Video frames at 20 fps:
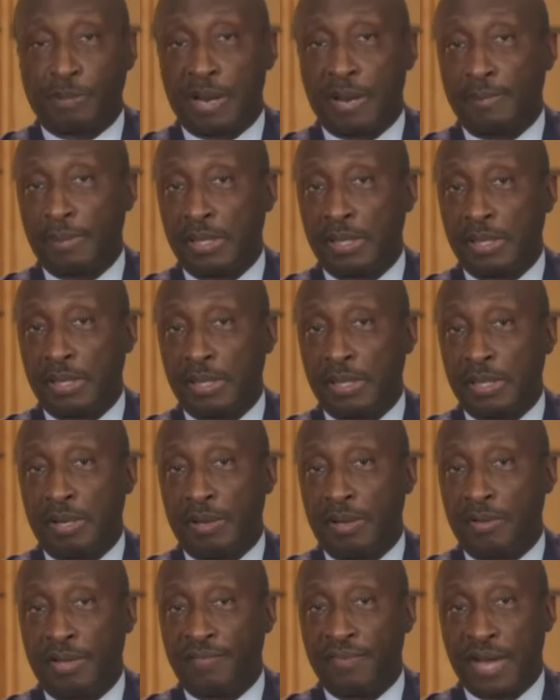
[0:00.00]
team, it's
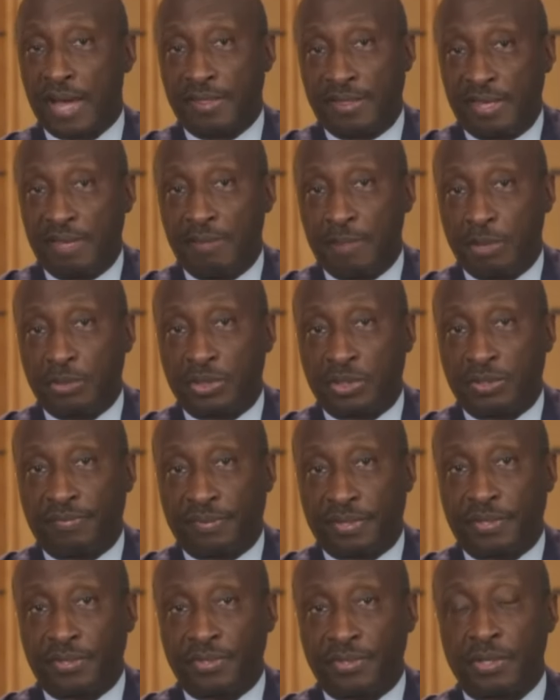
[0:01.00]
probably, if not the
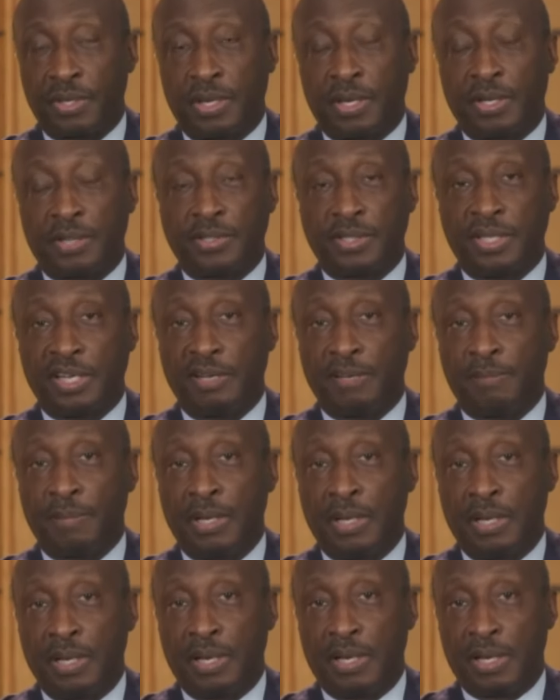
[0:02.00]
most diverse
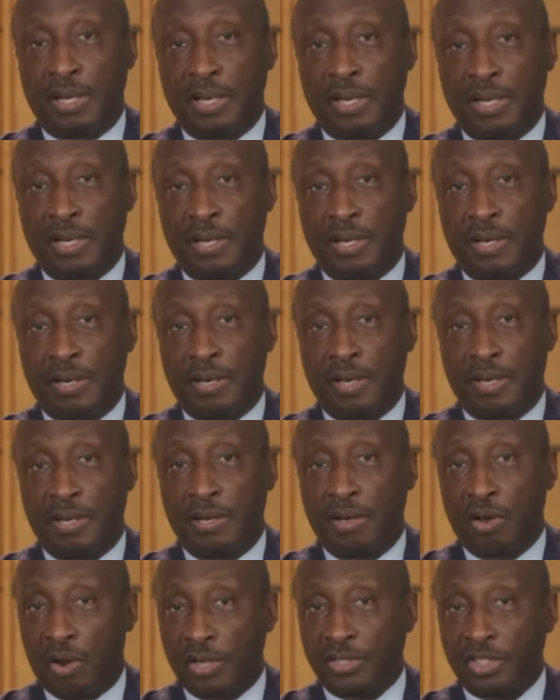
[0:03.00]
team
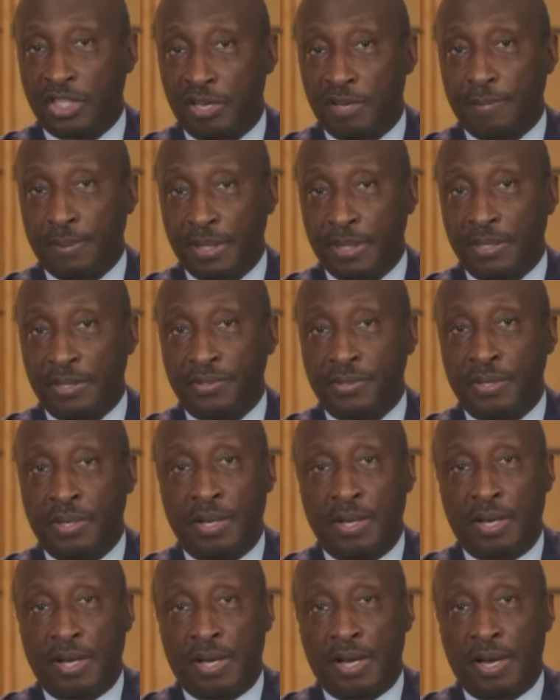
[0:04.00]
in large
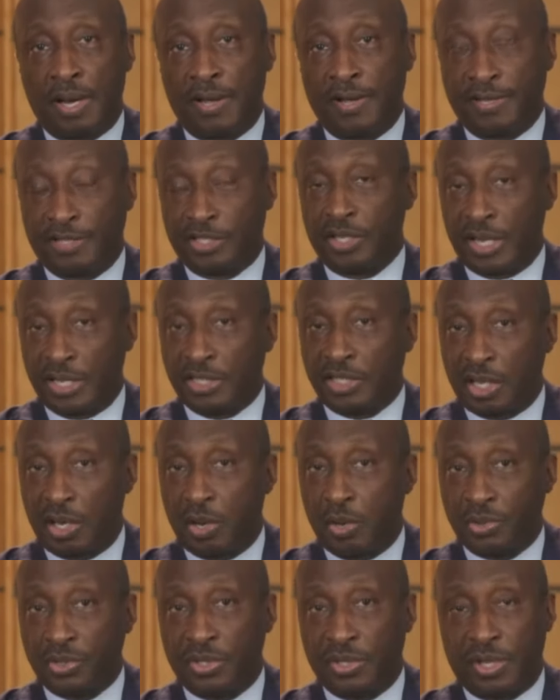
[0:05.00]
companies,
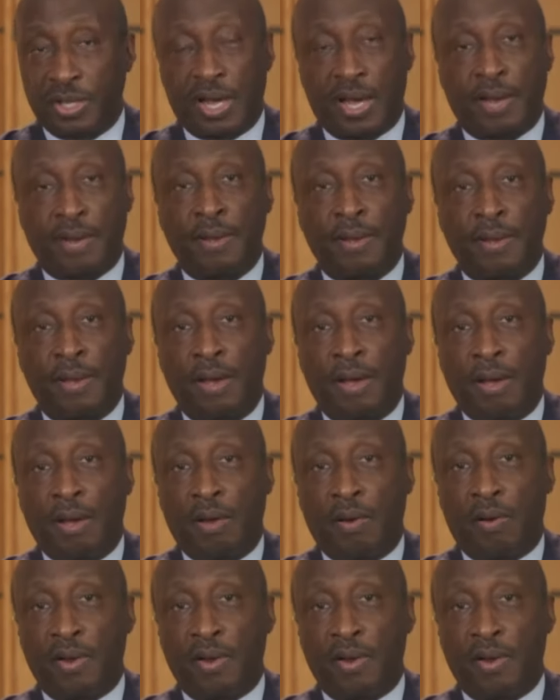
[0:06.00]
it's close to that.